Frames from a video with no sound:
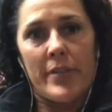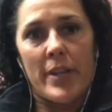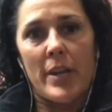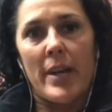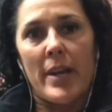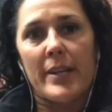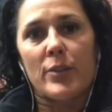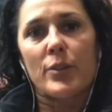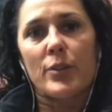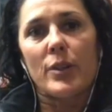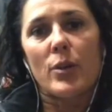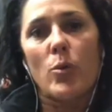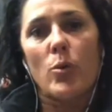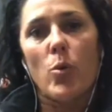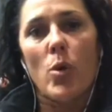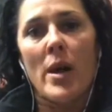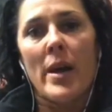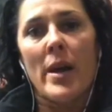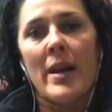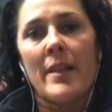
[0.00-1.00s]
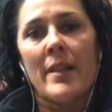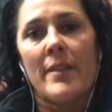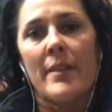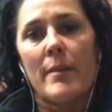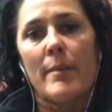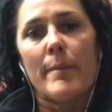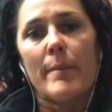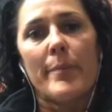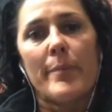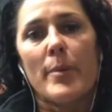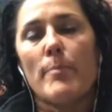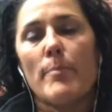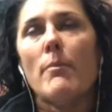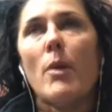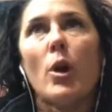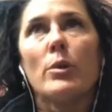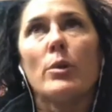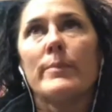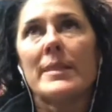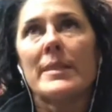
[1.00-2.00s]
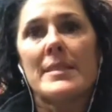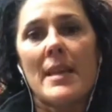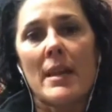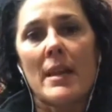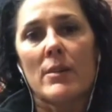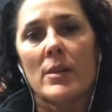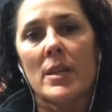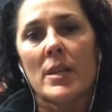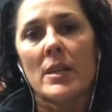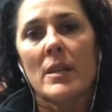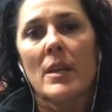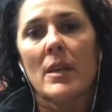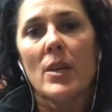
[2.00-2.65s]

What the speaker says: could acquire, the momentary,